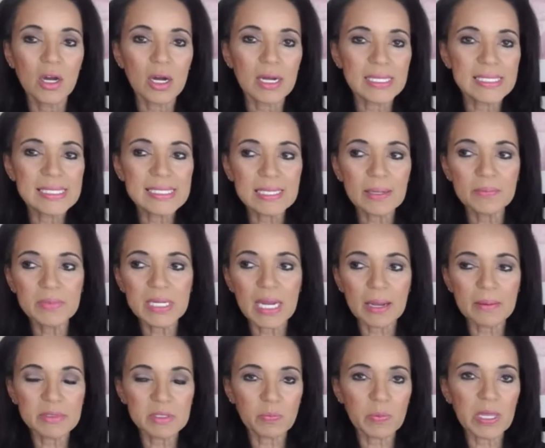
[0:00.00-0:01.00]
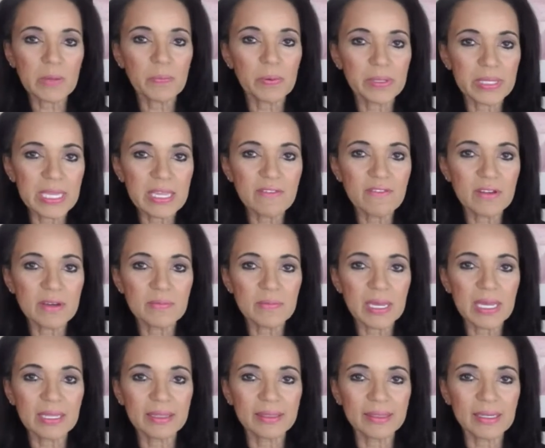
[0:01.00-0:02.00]
And sometimes people even
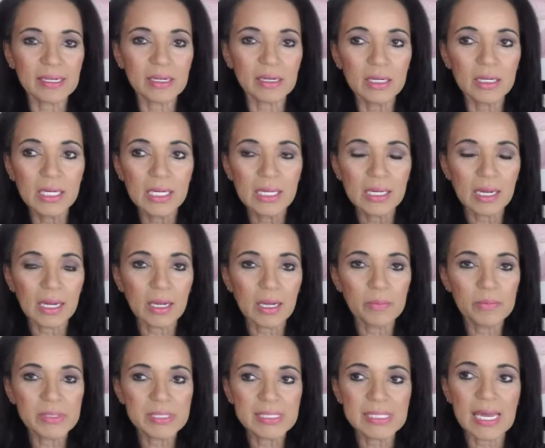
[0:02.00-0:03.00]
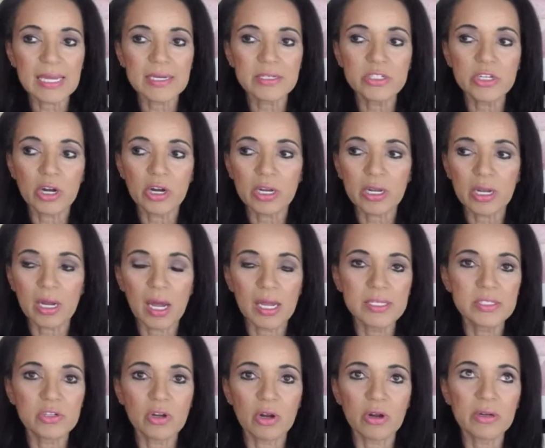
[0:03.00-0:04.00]
make their sad, dark, I
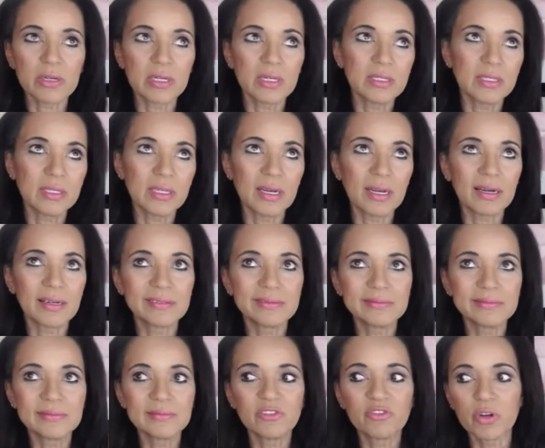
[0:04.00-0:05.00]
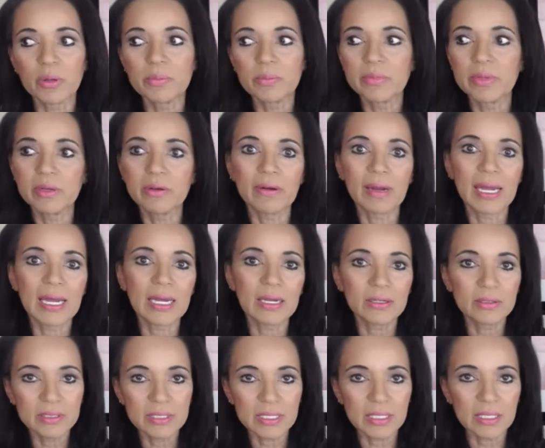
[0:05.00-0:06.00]
started, you know, from the
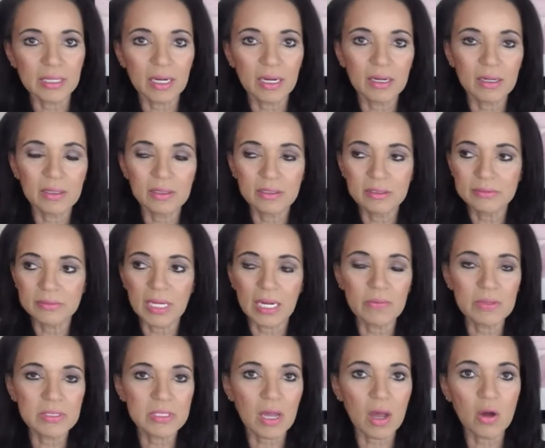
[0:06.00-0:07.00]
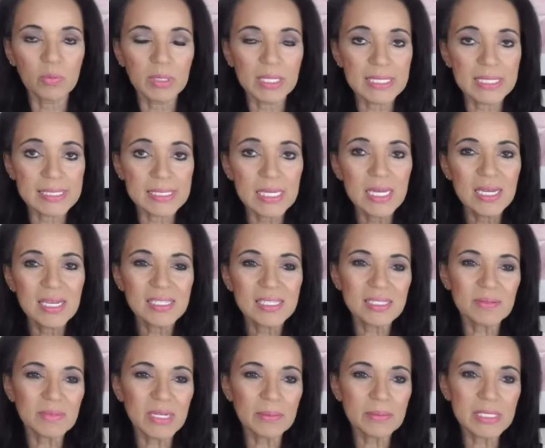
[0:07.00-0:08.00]
ground, you know, I was homeless.
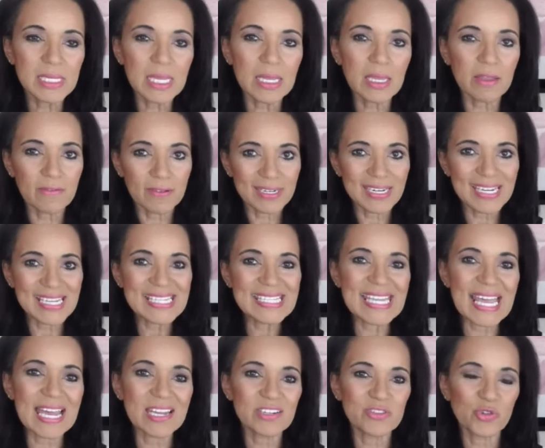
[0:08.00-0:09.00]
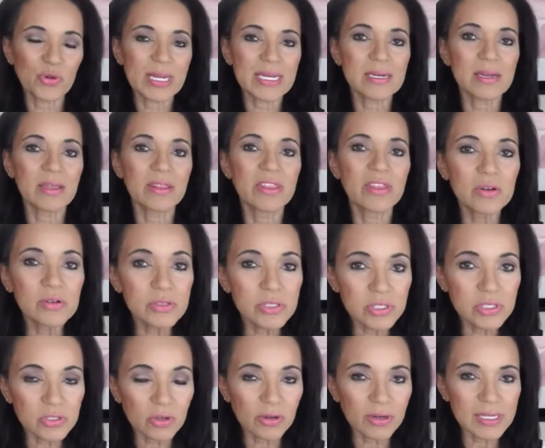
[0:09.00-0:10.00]
Sometimes they even exaggerate those
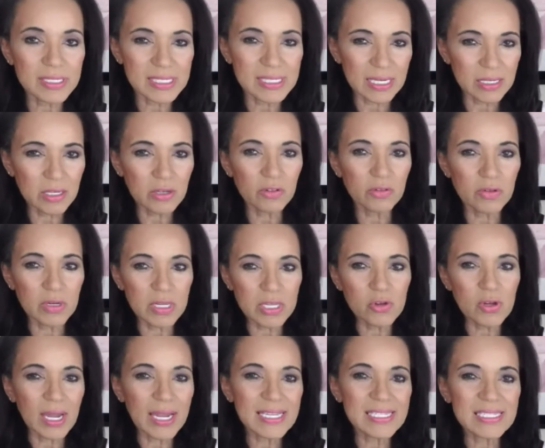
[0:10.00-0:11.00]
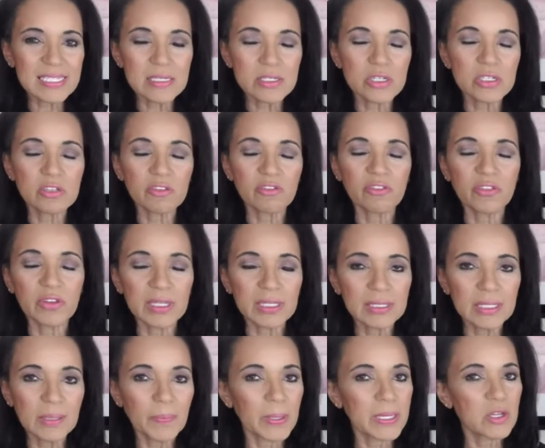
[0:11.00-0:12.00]
stories. And you guys can just
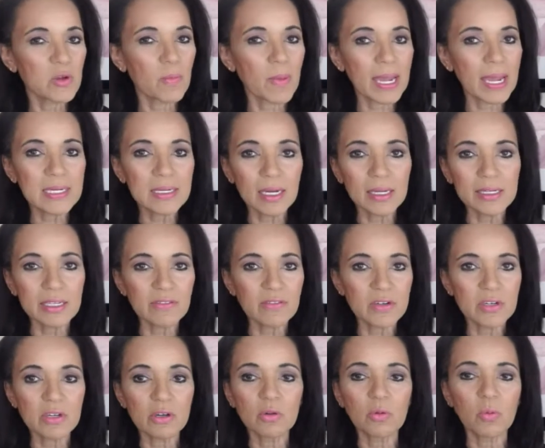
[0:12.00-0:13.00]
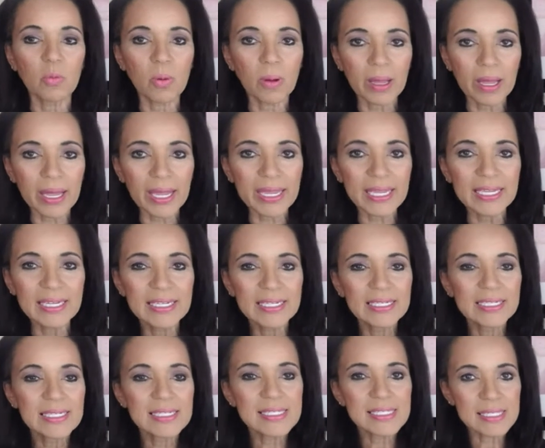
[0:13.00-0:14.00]
feel it, but you might not even know why
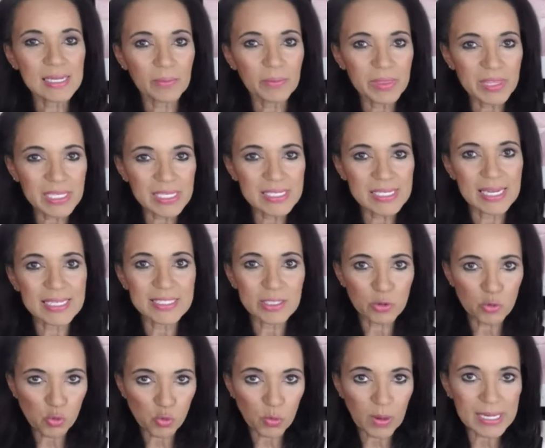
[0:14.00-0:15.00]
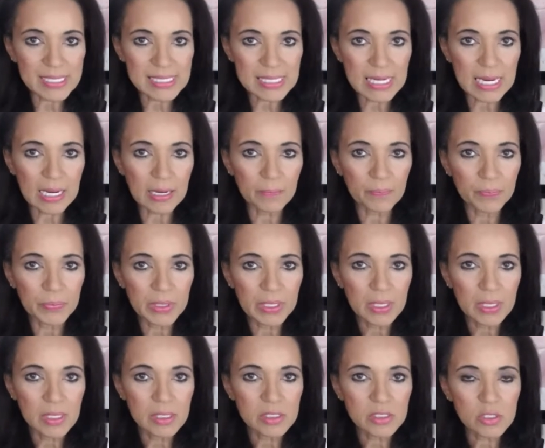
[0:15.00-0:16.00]
something doesn't resonate.
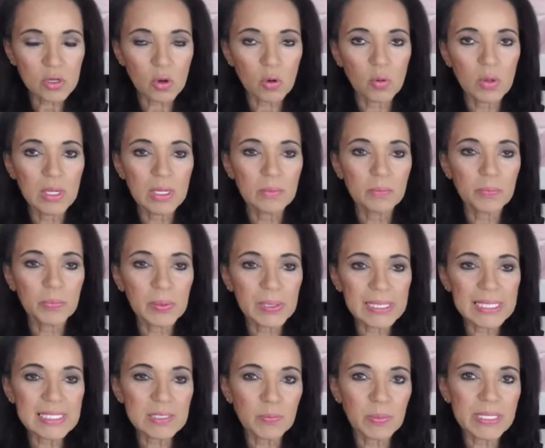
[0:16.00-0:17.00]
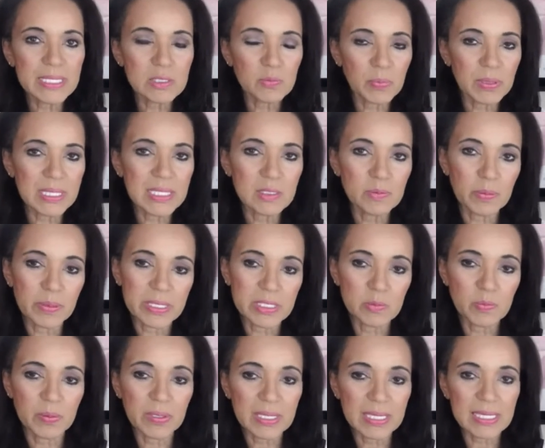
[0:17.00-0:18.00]
So please, please, please,
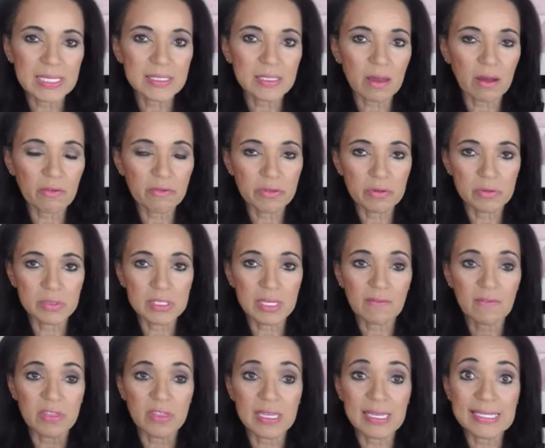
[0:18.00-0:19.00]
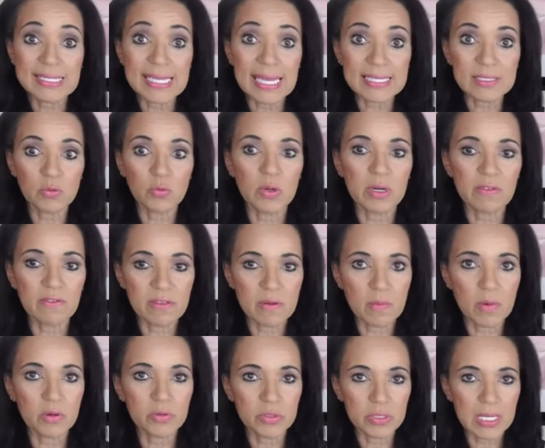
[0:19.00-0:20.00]
please, please, of those seven things, that's one of the
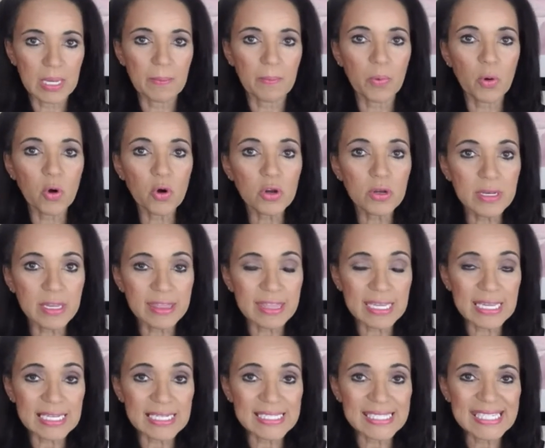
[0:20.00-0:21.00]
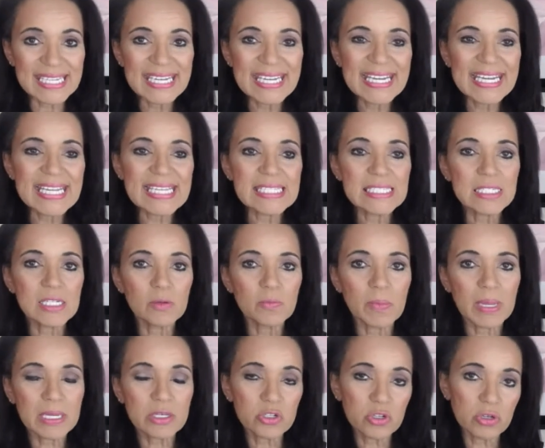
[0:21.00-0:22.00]
most important things, is to
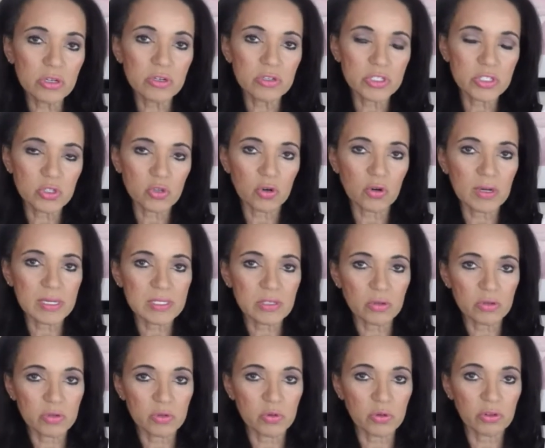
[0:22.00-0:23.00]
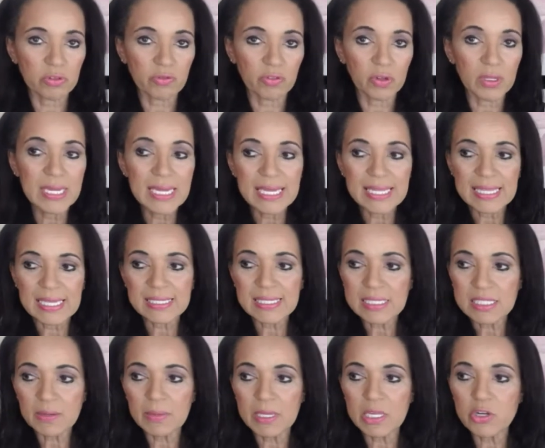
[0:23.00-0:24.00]
make sure your stories are truthful. That
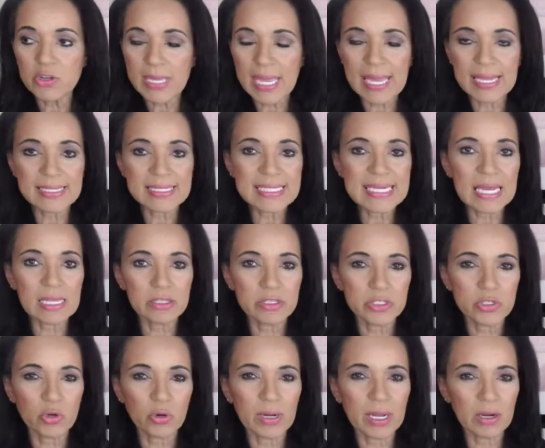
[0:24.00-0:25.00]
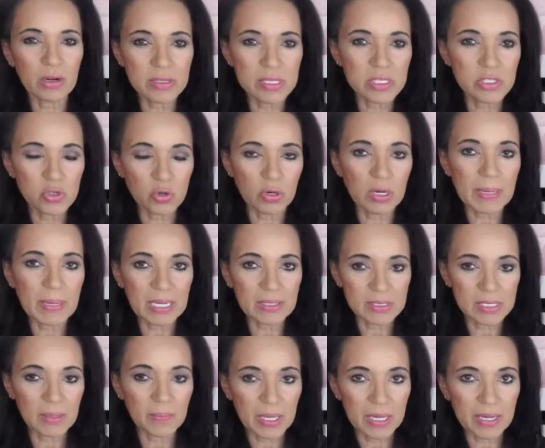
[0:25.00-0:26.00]
doesn't mean you can't tell a story. I heard the story
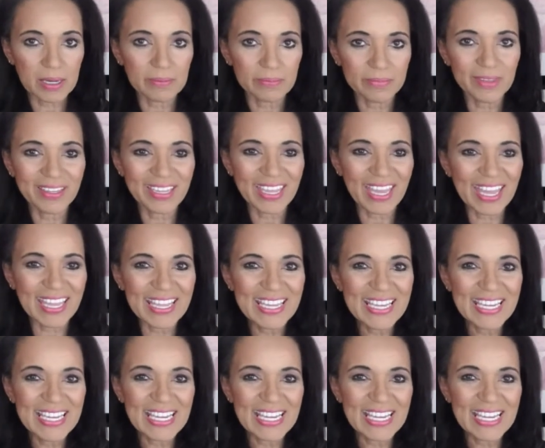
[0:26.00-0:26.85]
about somebody, okay?